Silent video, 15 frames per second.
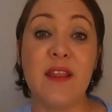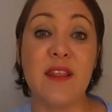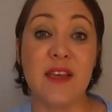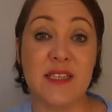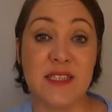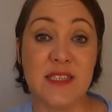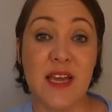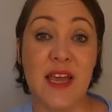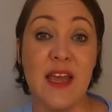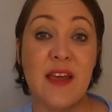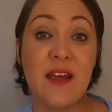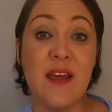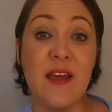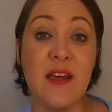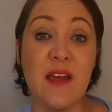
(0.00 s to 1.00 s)
This
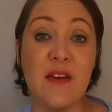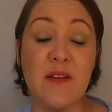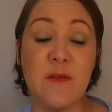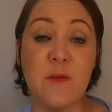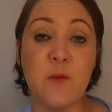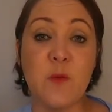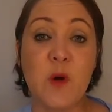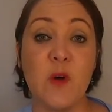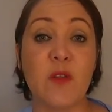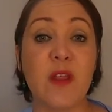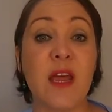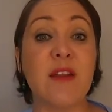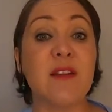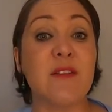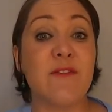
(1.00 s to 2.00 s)
will
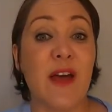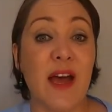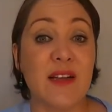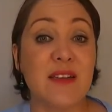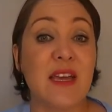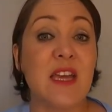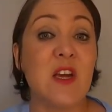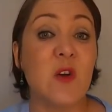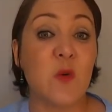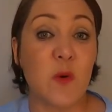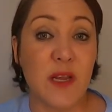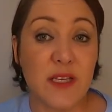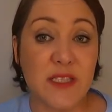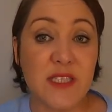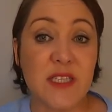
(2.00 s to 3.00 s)
in fact
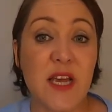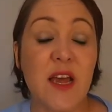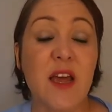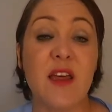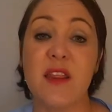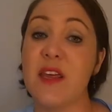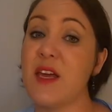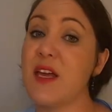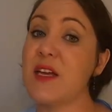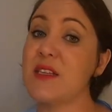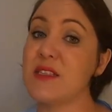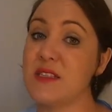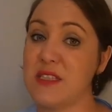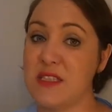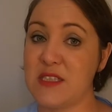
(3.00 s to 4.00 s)
increase the
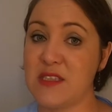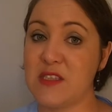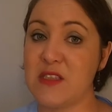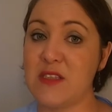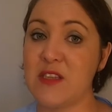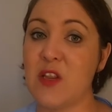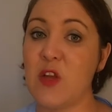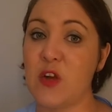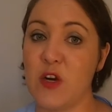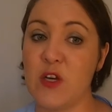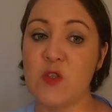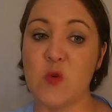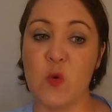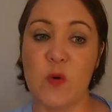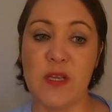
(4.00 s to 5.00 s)

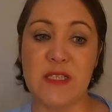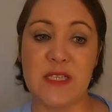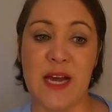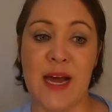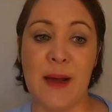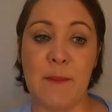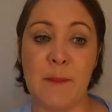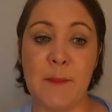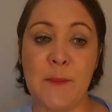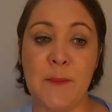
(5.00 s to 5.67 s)
learner talking time.